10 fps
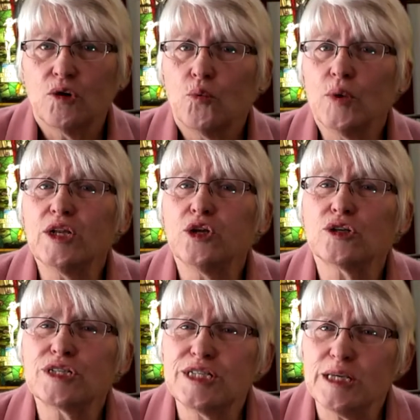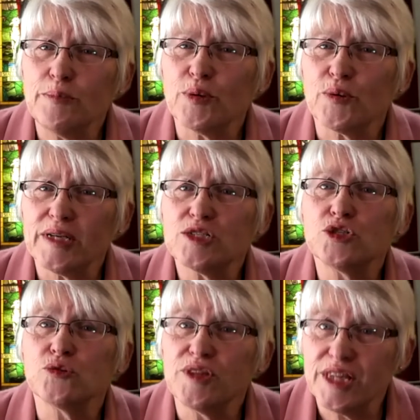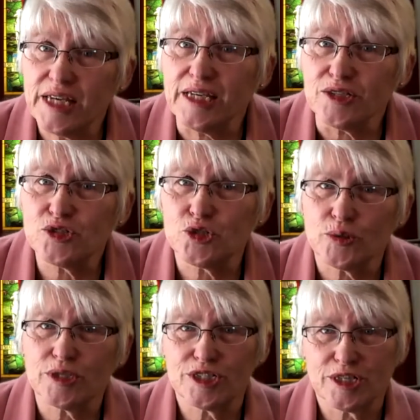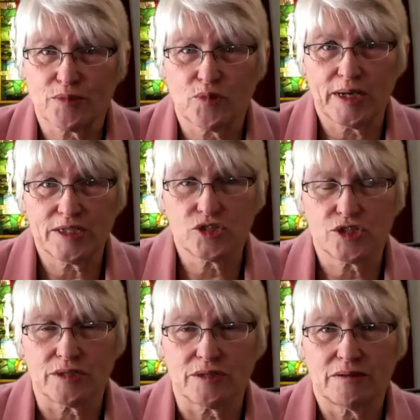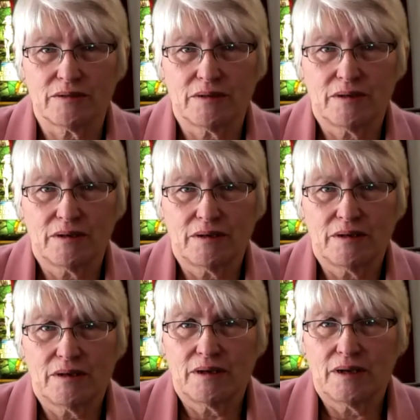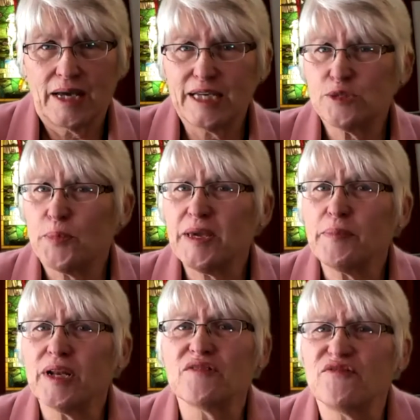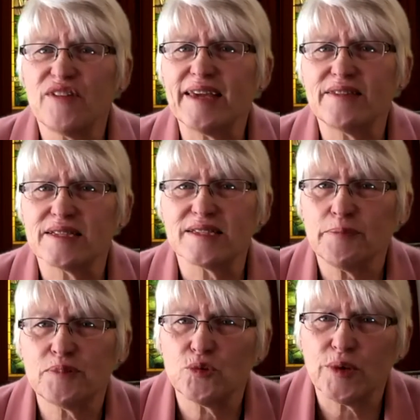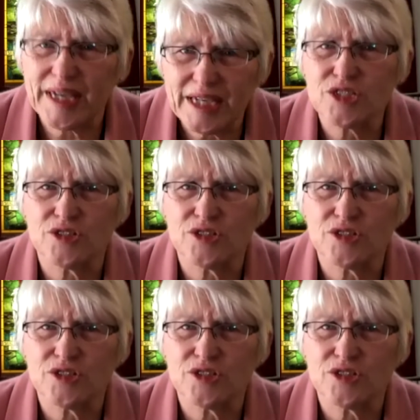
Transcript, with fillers: We looked deeper into the stewardship question. As people of faith, it's up to each